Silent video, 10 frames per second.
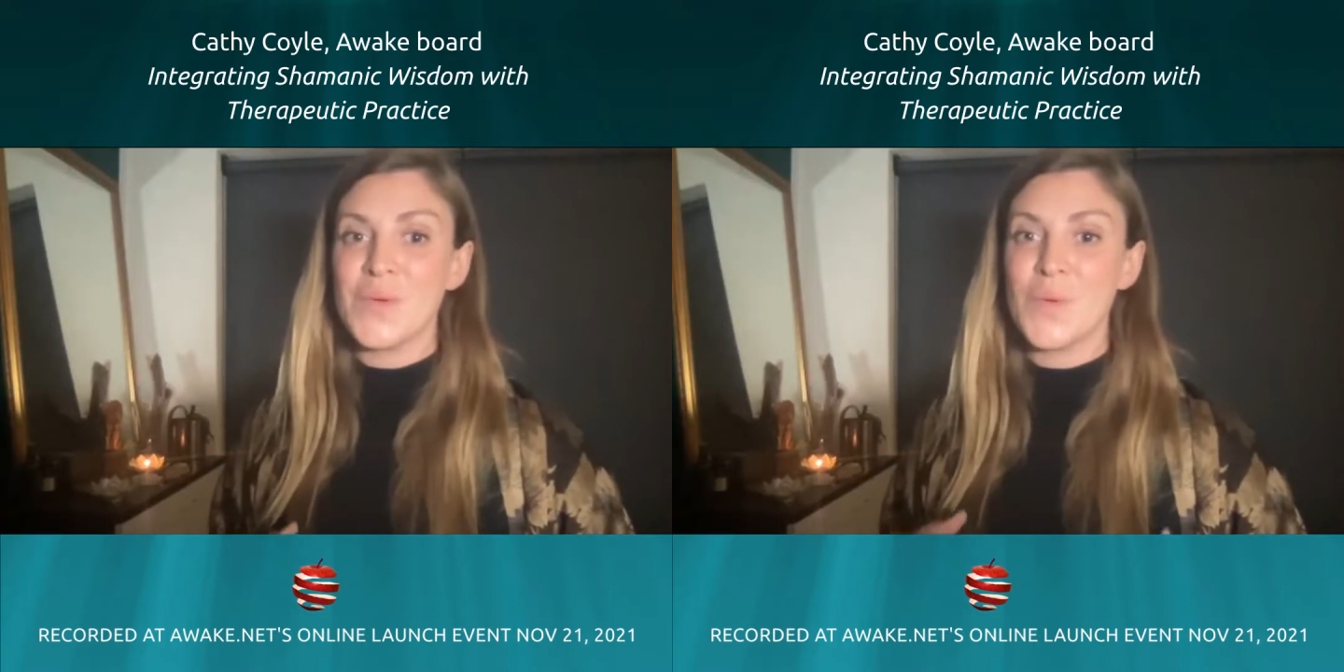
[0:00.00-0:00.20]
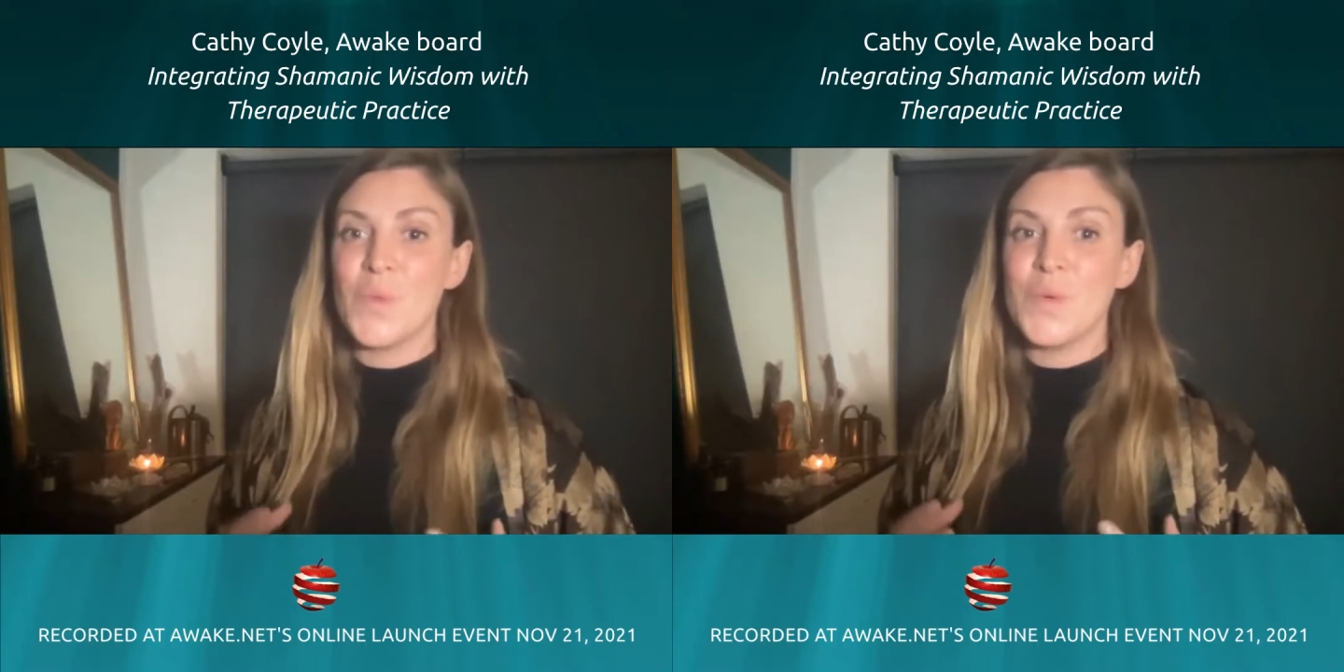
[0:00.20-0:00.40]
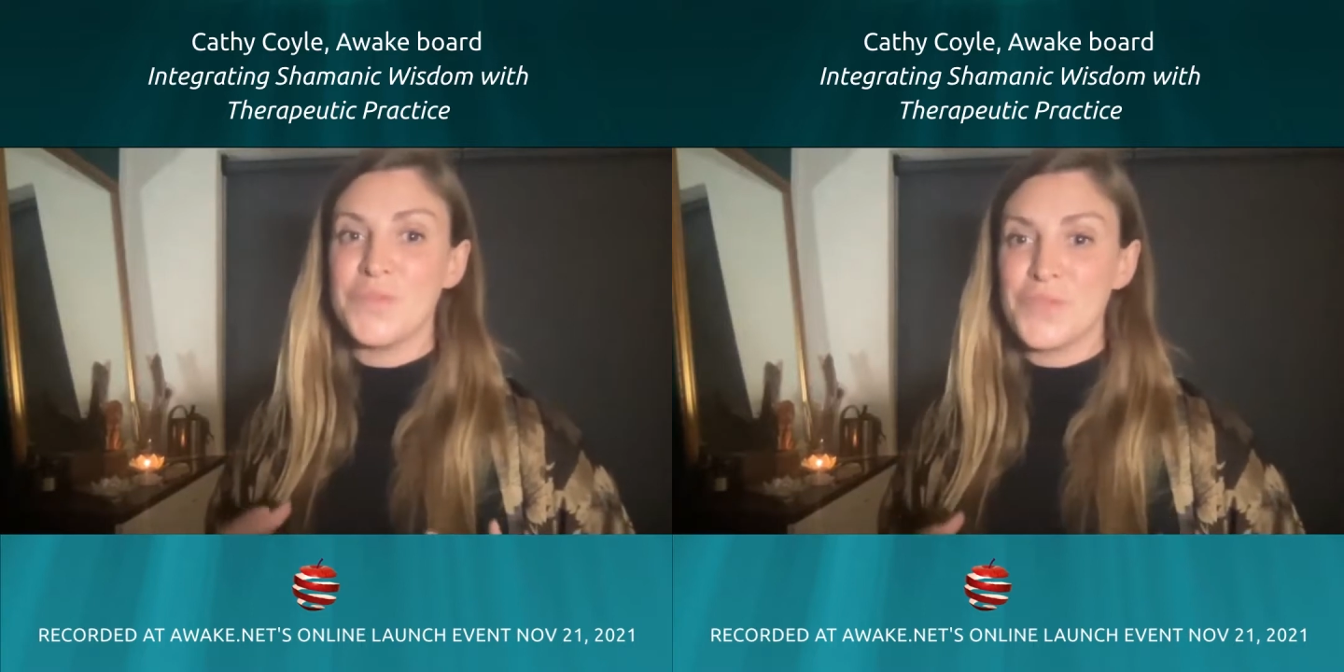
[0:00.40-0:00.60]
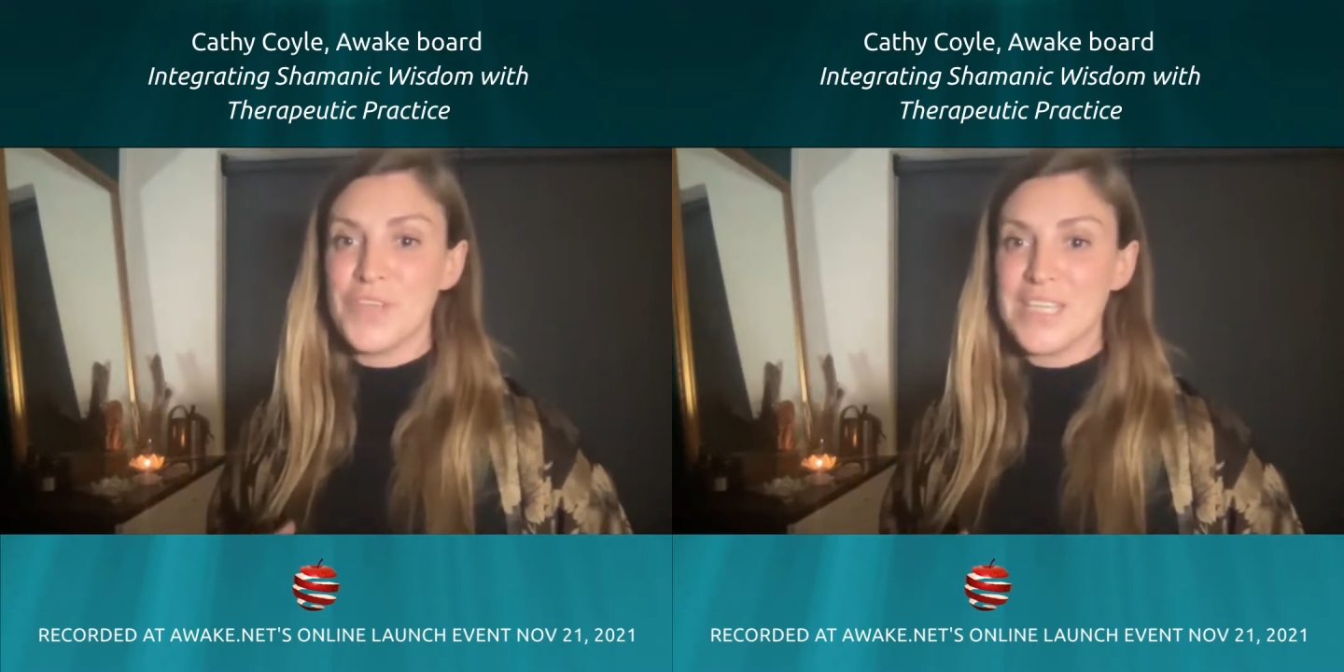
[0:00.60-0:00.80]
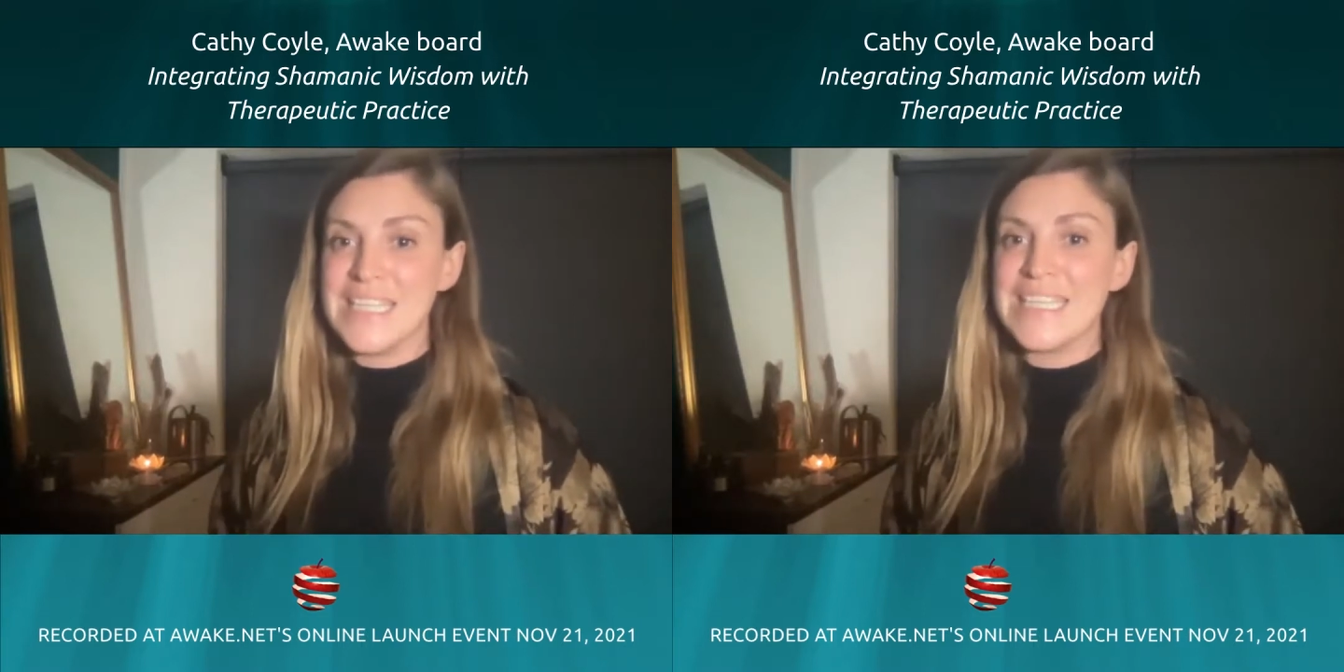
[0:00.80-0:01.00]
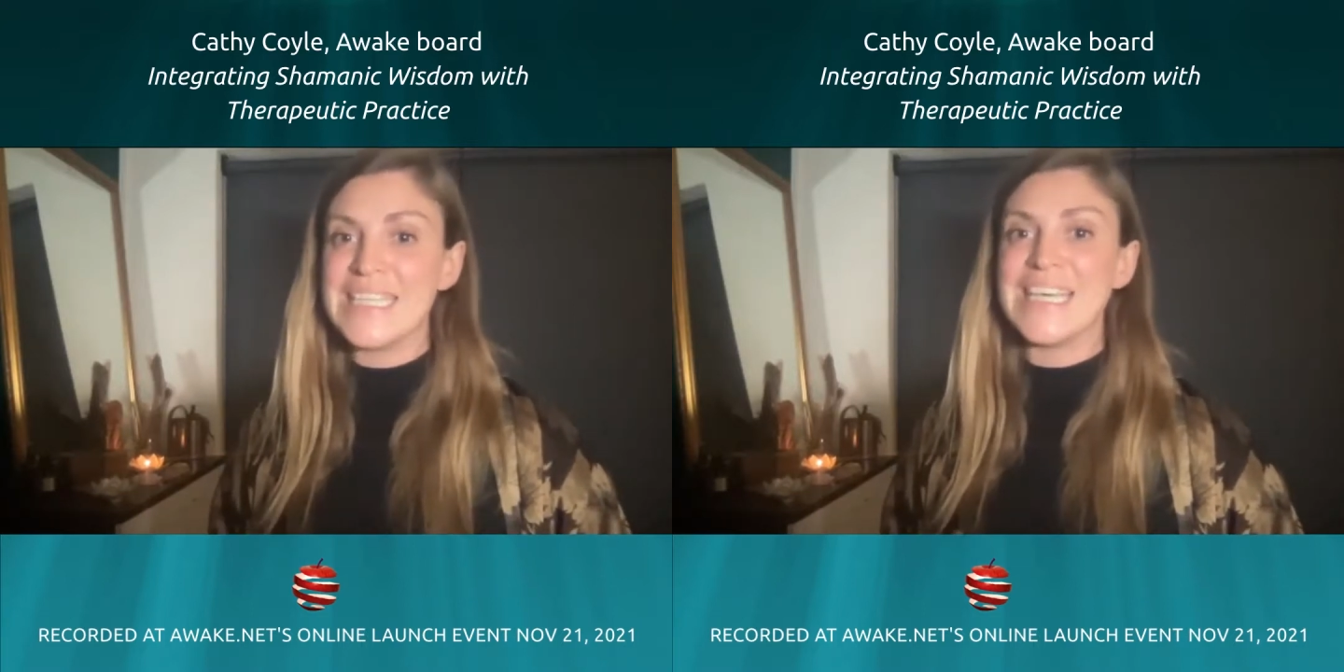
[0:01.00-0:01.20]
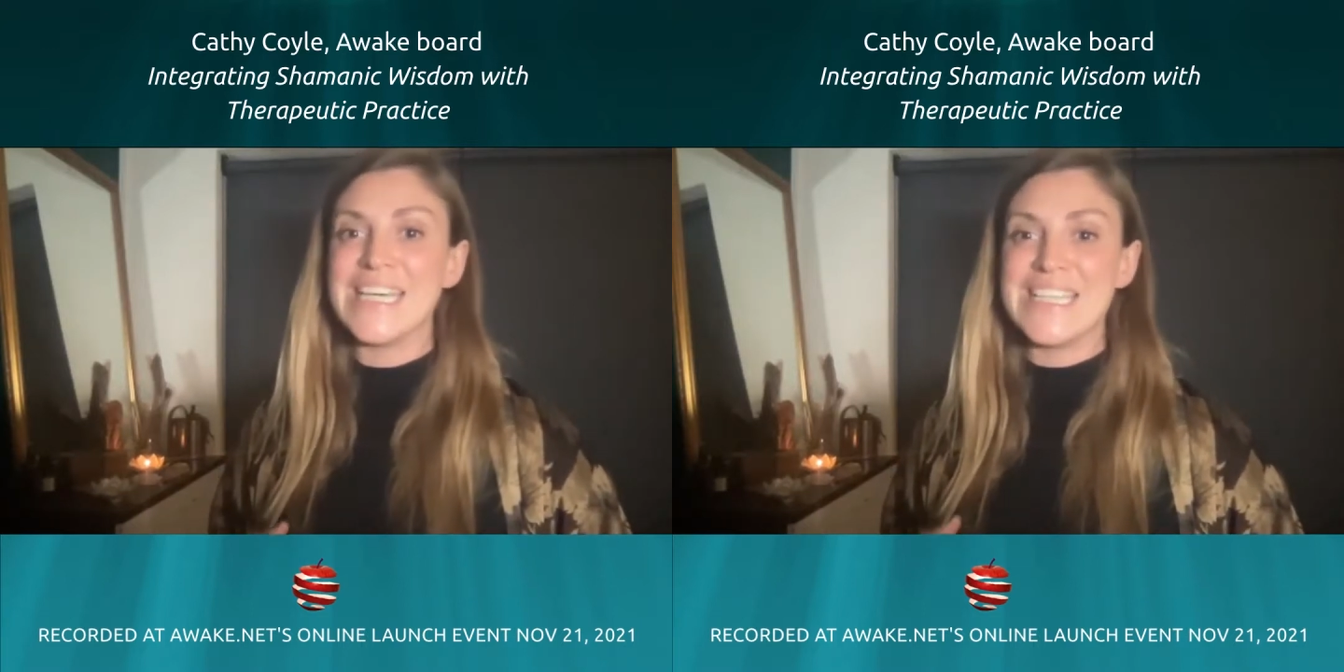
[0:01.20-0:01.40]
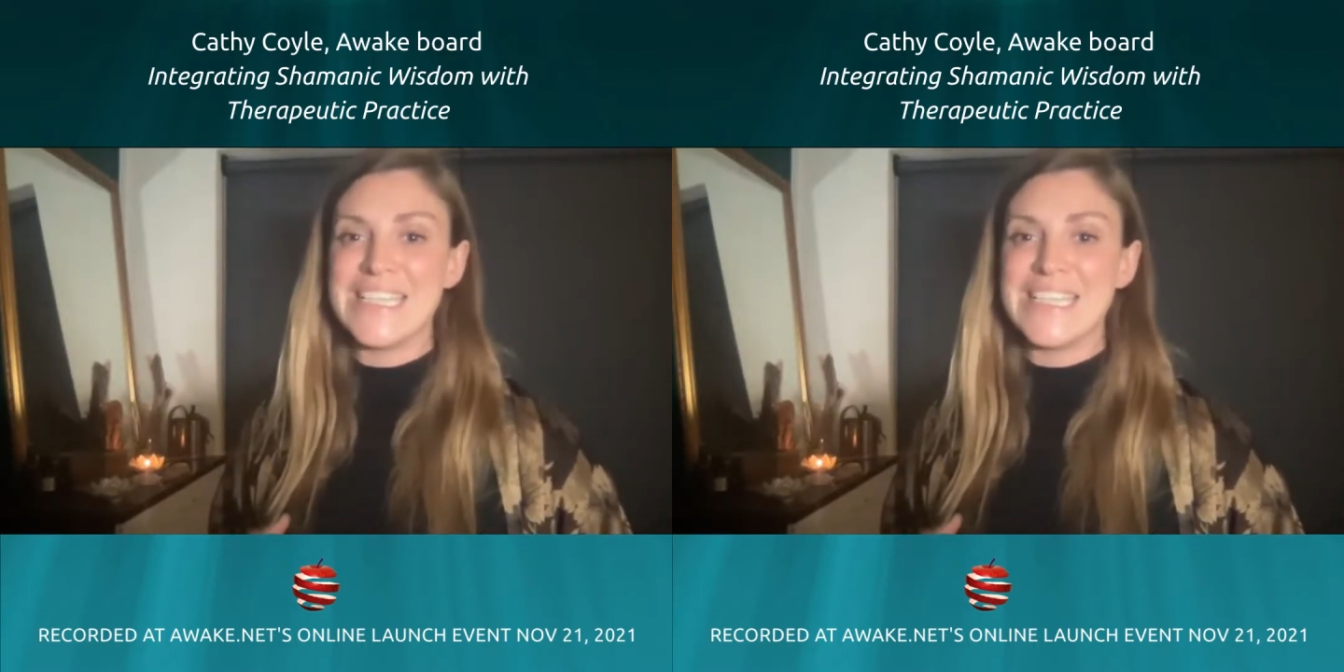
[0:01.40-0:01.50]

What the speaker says: we really